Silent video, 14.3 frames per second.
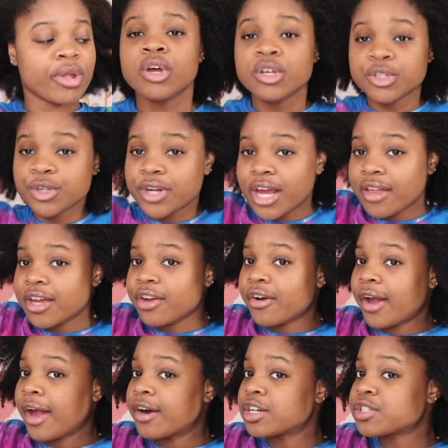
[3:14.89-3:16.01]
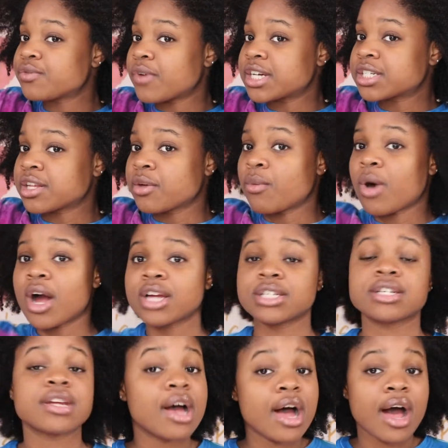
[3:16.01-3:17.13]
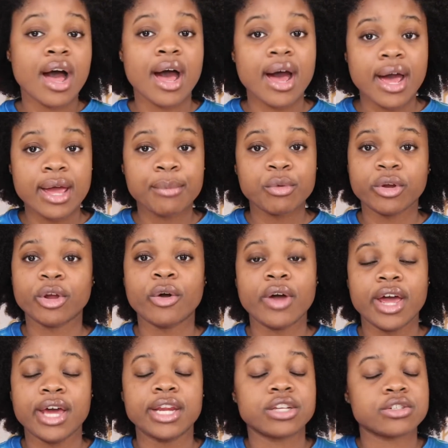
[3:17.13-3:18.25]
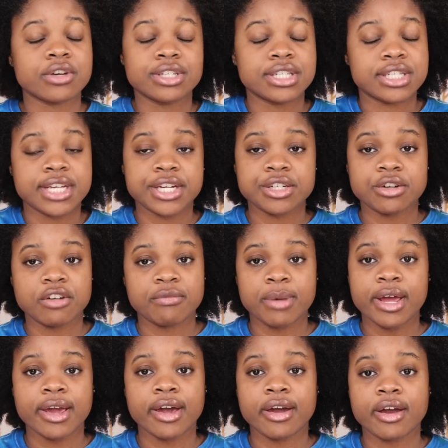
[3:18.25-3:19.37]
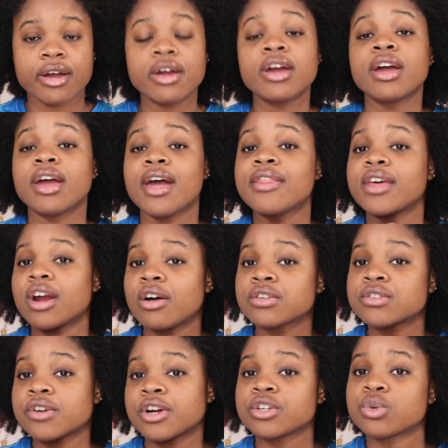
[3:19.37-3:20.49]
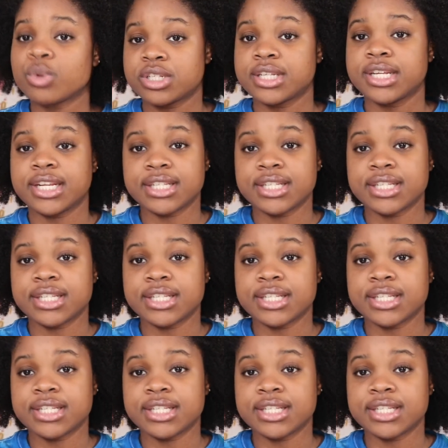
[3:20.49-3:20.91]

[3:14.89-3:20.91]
So now that your hair is freshly washed, I'm going to go ahead and start to section off my hair, and then I'll start twisting in